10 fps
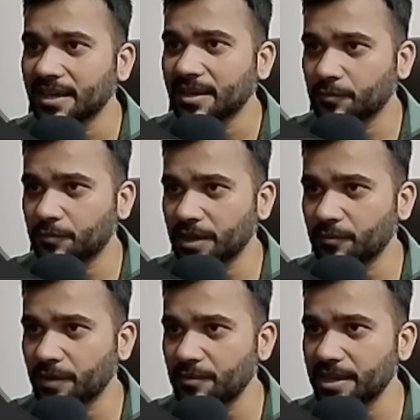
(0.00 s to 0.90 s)

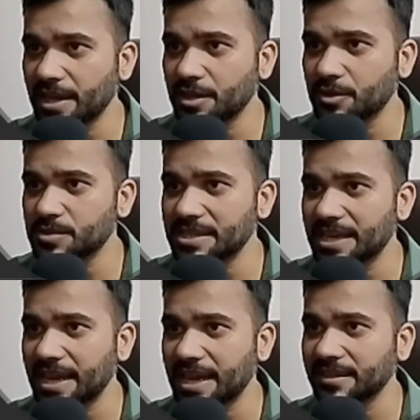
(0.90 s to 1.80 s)
when we are using
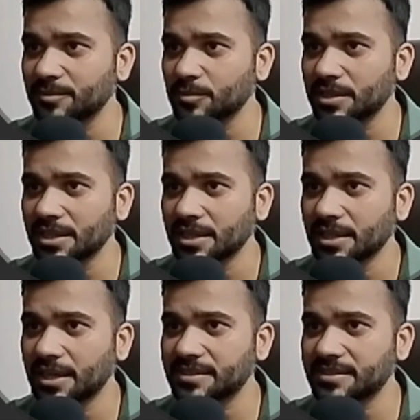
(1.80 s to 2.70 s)
actor one,
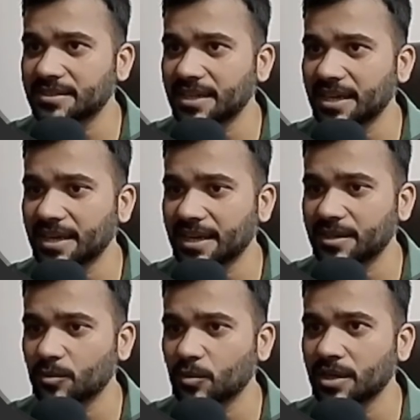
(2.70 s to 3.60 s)
let's take
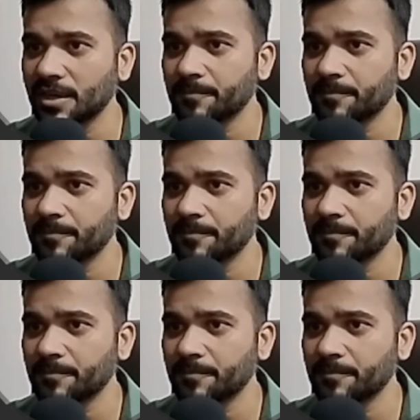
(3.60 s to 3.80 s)
actor one